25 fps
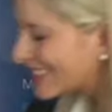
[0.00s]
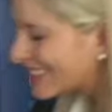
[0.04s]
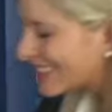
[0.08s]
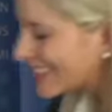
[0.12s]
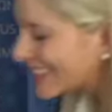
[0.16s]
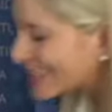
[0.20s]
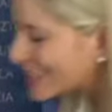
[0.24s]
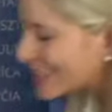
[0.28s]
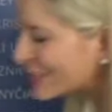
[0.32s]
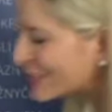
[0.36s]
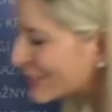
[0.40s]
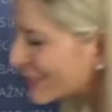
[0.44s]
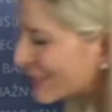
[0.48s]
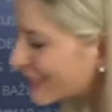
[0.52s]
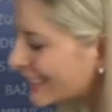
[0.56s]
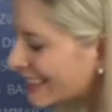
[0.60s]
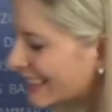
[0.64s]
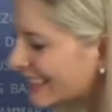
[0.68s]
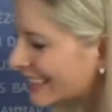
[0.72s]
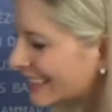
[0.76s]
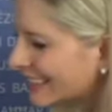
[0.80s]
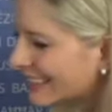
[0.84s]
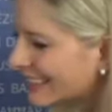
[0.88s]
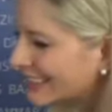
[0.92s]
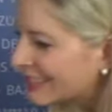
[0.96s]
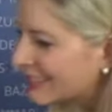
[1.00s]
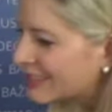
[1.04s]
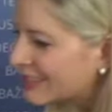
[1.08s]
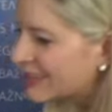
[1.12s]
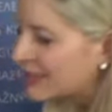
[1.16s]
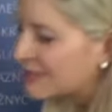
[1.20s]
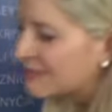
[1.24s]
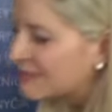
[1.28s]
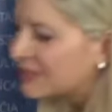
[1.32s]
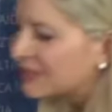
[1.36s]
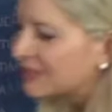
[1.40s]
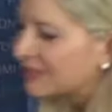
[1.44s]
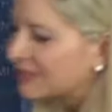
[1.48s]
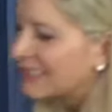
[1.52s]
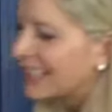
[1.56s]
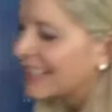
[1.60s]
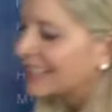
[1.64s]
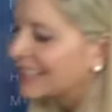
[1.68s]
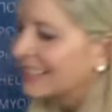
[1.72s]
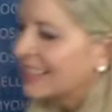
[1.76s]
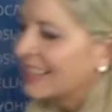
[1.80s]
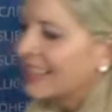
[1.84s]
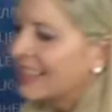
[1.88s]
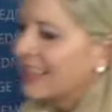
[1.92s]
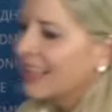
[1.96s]
question. In terms of
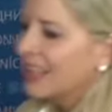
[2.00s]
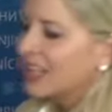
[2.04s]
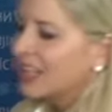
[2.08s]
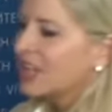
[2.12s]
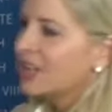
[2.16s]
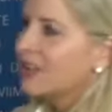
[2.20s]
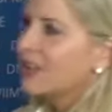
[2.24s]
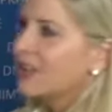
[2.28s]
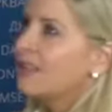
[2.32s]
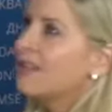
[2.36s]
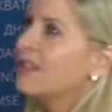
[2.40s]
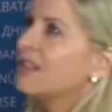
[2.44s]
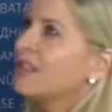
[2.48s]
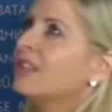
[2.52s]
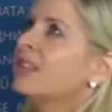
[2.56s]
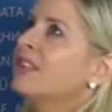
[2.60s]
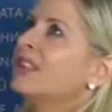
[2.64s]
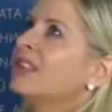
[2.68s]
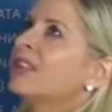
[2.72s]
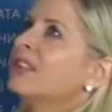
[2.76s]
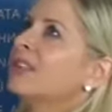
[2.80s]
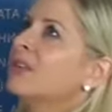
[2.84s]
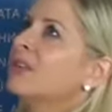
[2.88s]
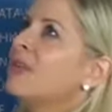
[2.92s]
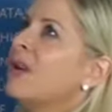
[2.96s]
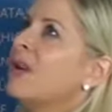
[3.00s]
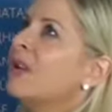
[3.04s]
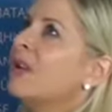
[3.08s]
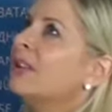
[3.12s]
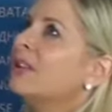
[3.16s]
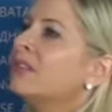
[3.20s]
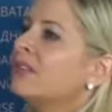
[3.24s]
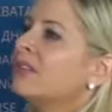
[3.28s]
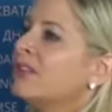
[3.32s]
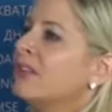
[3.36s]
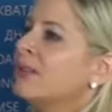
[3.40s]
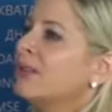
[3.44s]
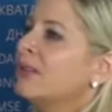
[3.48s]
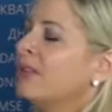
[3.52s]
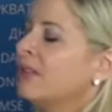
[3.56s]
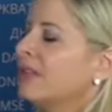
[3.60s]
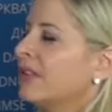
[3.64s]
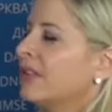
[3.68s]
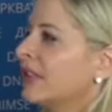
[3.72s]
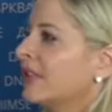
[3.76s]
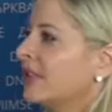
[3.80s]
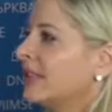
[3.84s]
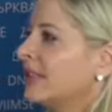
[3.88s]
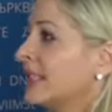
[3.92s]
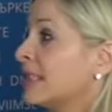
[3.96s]
that, you know, the role of youth
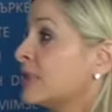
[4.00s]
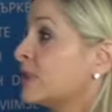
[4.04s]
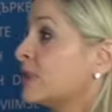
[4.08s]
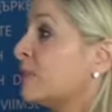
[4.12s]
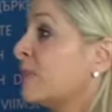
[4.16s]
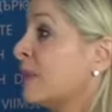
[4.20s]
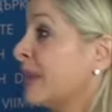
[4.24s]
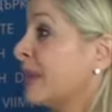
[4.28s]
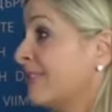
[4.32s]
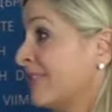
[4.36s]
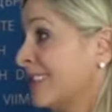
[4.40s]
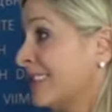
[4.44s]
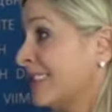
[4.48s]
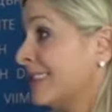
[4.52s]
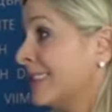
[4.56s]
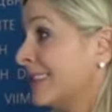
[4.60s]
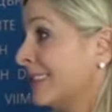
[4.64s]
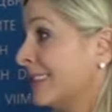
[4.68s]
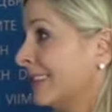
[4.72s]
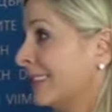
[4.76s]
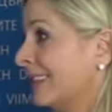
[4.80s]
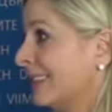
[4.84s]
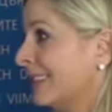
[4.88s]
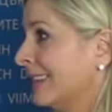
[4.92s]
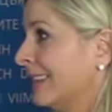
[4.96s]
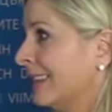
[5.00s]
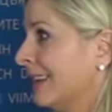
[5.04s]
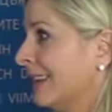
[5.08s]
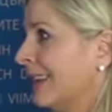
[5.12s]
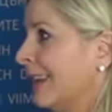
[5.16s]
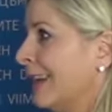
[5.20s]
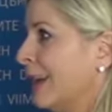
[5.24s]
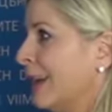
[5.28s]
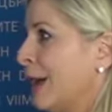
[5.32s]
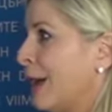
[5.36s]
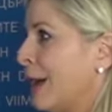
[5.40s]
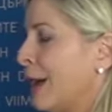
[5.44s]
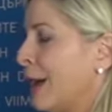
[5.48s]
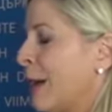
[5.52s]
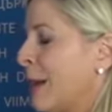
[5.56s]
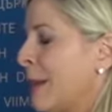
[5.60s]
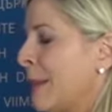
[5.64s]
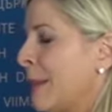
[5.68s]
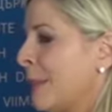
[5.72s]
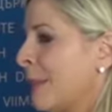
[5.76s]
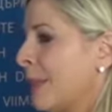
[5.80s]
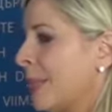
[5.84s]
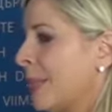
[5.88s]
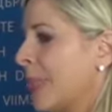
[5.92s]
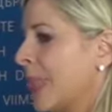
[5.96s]
is pivotal.
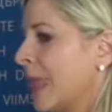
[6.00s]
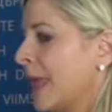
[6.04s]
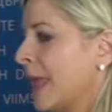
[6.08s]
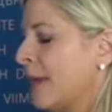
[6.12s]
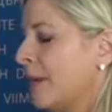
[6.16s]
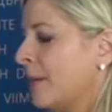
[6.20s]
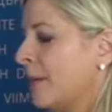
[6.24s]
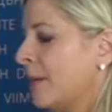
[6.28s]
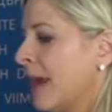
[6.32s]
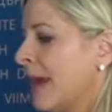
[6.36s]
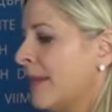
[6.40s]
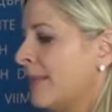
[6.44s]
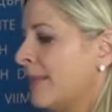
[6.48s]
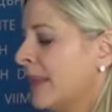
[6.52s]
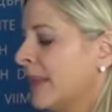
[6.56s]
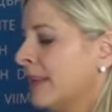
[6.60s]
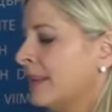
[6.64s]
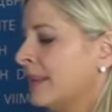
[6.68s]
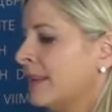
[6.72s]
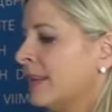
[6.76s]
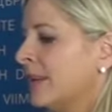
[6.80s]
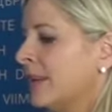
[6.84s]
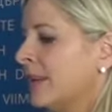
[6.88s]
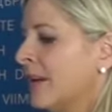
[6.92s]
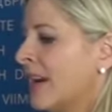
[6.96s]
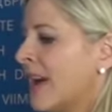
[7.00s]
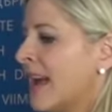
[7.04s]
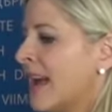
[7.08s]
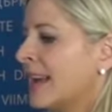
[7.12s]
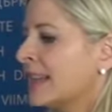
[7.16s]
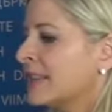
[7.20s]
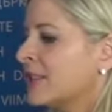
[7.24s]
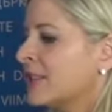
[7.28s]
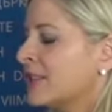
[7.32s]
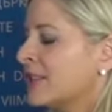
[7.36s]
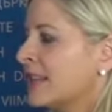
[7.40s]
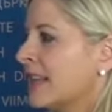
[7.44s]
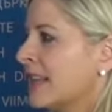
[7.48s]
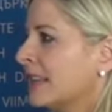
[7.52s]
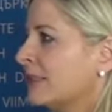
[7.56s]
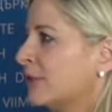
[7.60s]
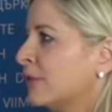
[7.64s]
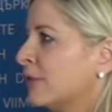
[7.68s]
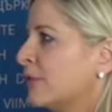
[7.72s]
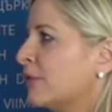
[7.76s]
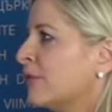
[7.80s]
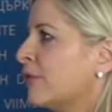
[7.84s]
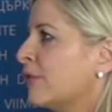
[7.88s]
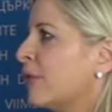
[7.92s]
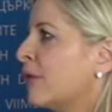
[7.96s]
And they're actually at
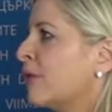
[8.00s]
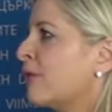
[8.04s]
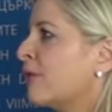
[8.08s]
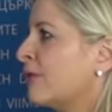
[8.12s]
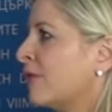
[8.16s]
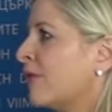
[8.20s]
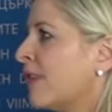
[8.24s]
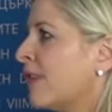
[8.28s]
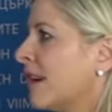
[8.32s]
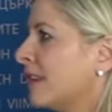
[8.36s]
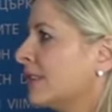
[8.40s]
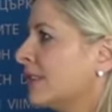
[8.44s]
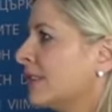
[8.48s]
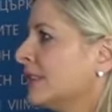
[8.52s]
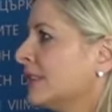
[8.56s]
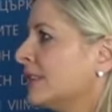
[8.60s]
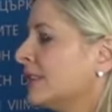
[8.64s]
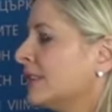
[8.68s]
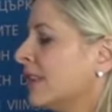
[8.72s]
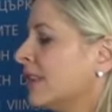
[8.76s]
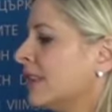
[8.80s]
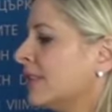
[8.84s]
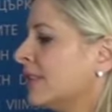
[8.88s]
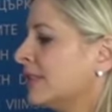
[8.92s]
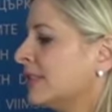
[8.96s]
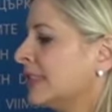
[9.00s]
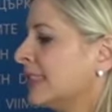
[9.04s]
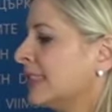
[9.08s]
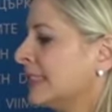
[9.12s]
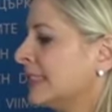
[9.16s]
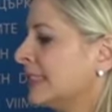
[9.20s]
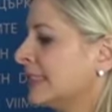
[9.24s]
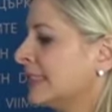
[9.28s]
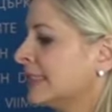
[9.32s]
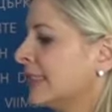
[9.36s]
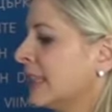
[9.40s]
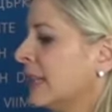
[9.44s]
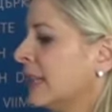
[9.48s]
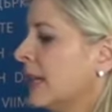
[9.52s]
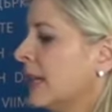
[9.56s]
the forefront of this